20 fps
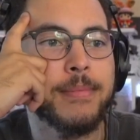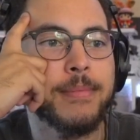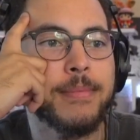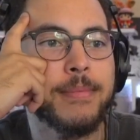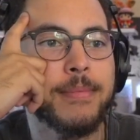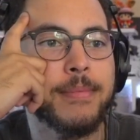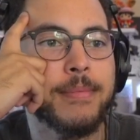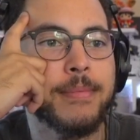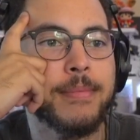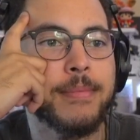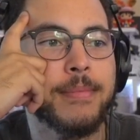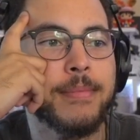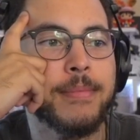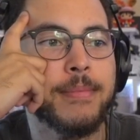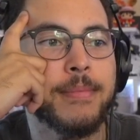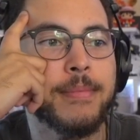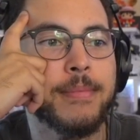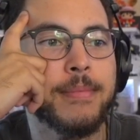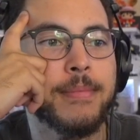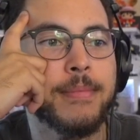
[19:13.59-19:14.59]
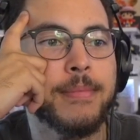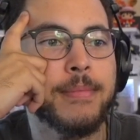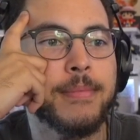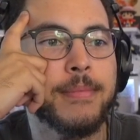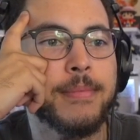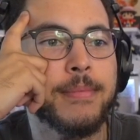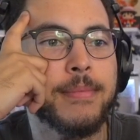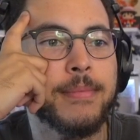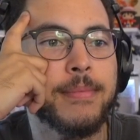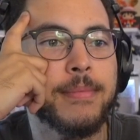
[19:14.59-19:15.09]

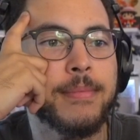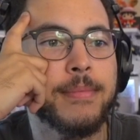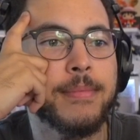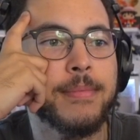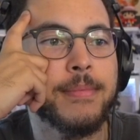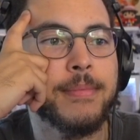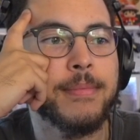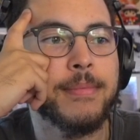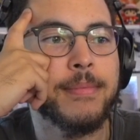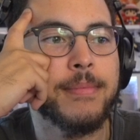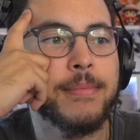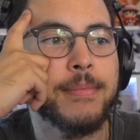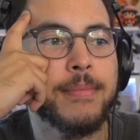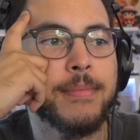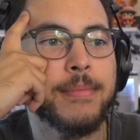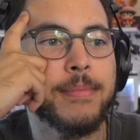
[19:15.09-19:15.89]
Nothing is said.